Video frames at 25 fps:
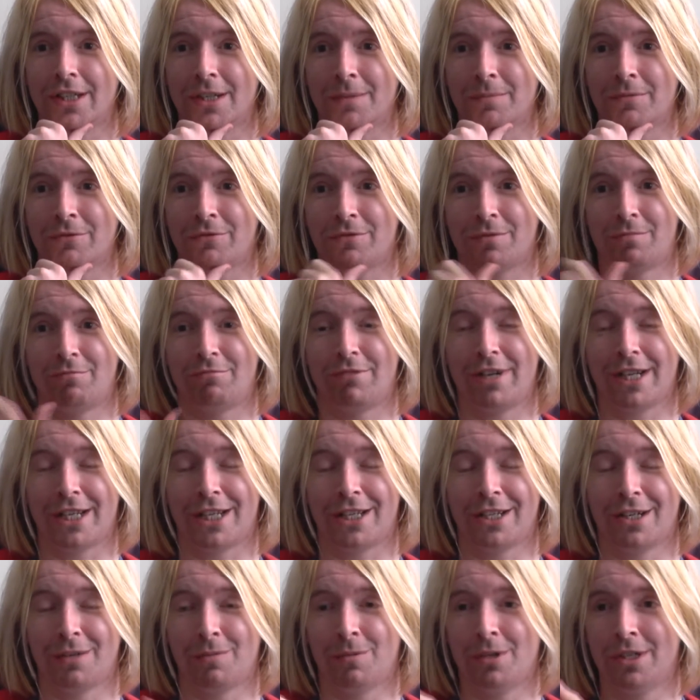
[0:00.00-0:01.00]
comes from
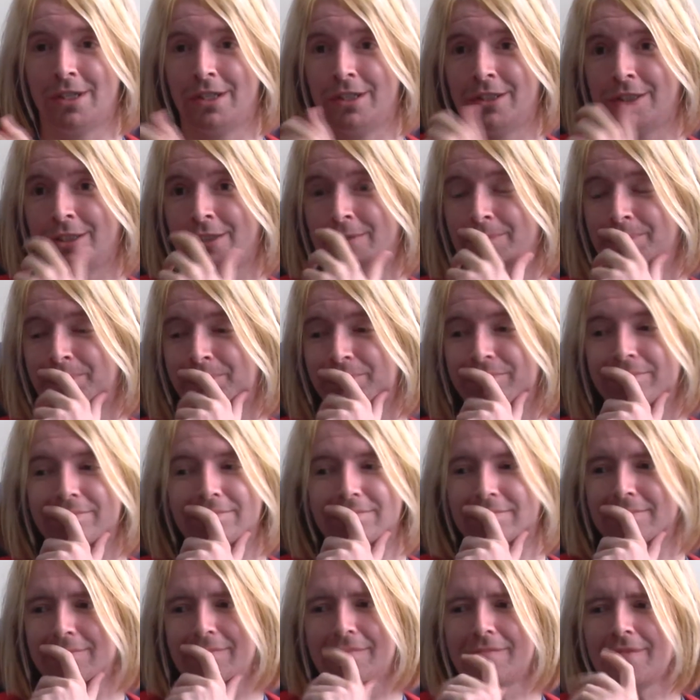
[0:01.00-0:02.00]
regular work.
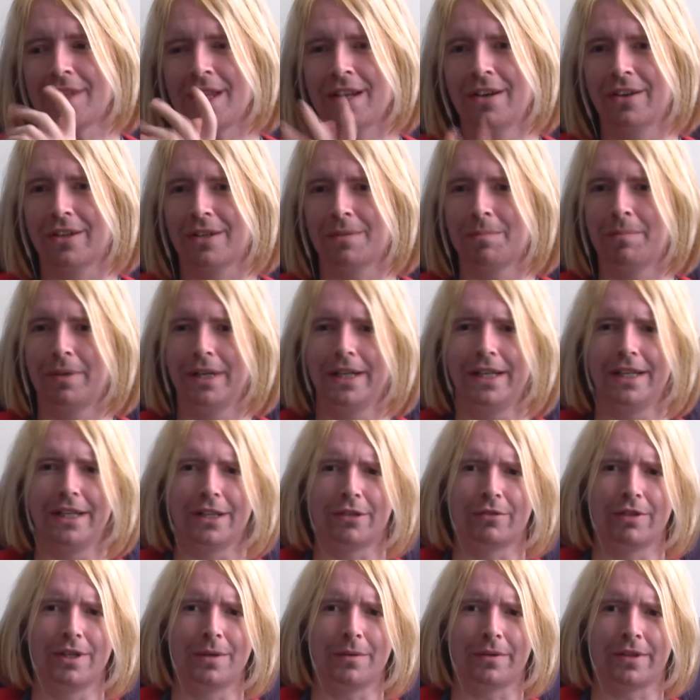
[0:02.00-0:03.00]
And I completely
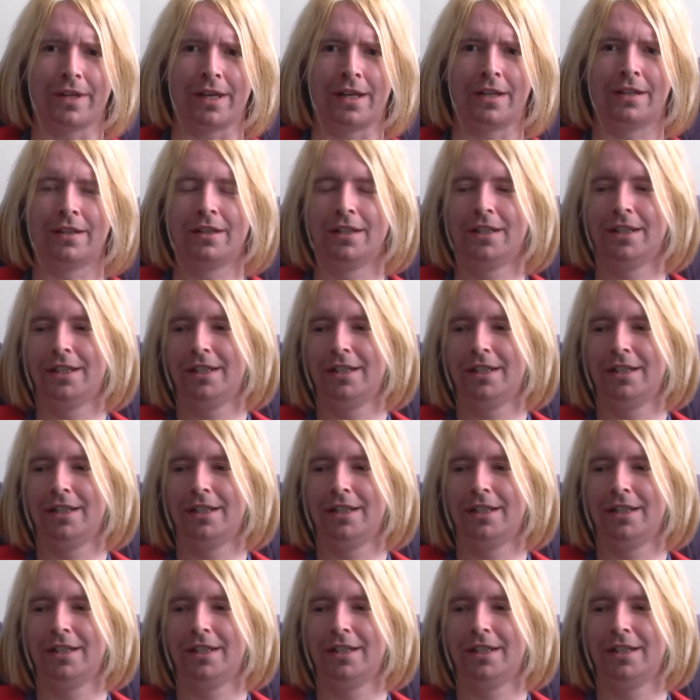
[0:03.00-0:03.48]
agree with that.